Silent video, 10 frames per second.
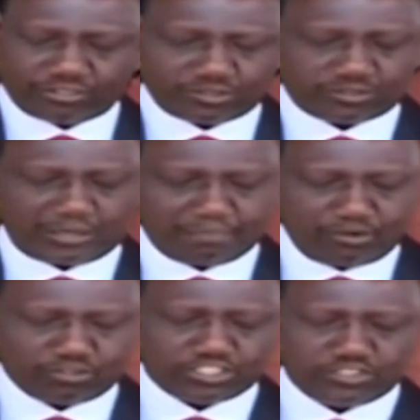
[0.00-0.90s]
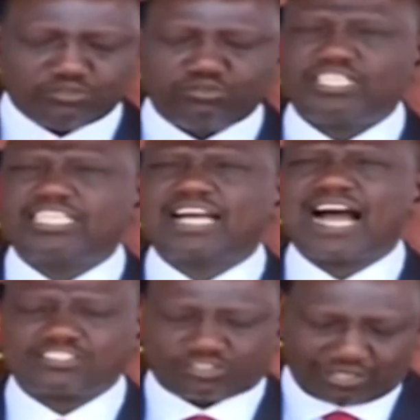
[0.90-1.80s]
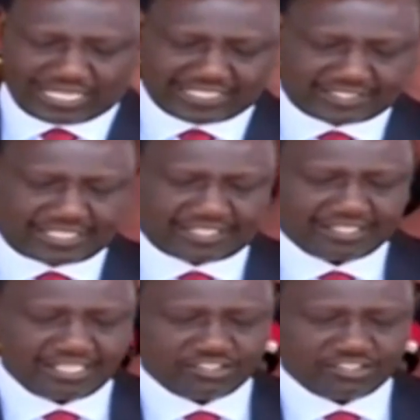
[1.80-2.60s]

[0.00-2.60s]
to support you in actualizing